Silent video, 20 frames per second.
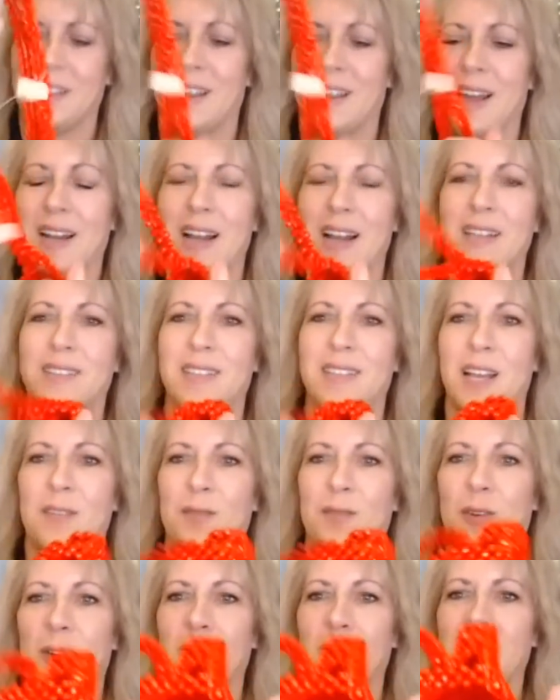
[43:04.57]
like I
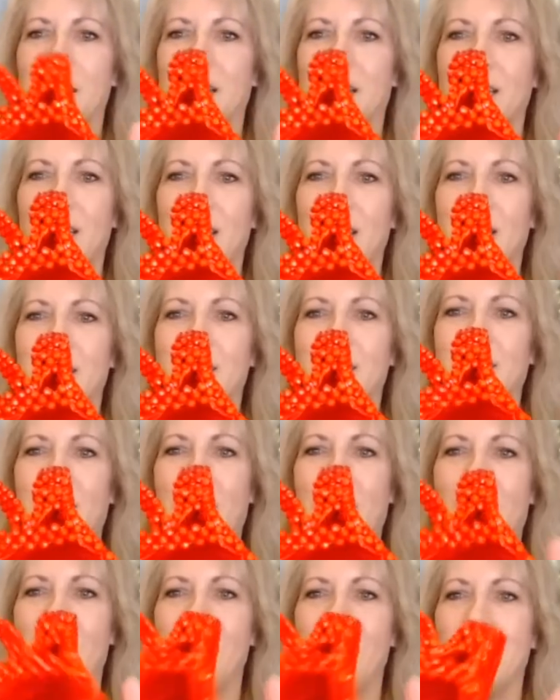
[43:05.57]
said, fully clean
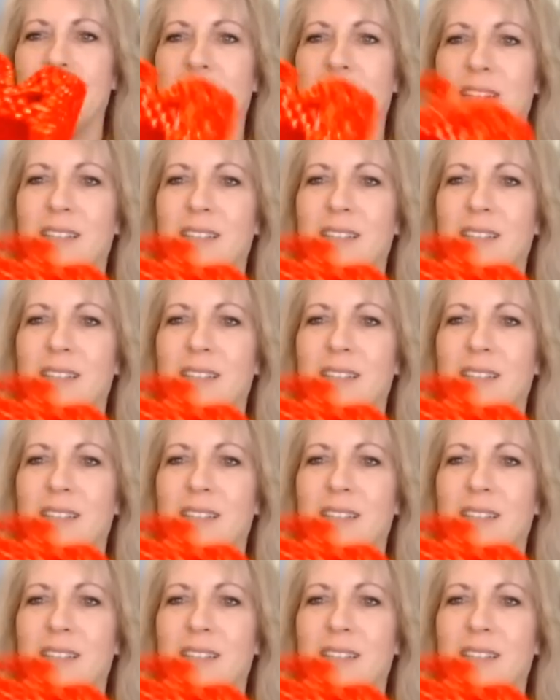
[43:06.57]
inside.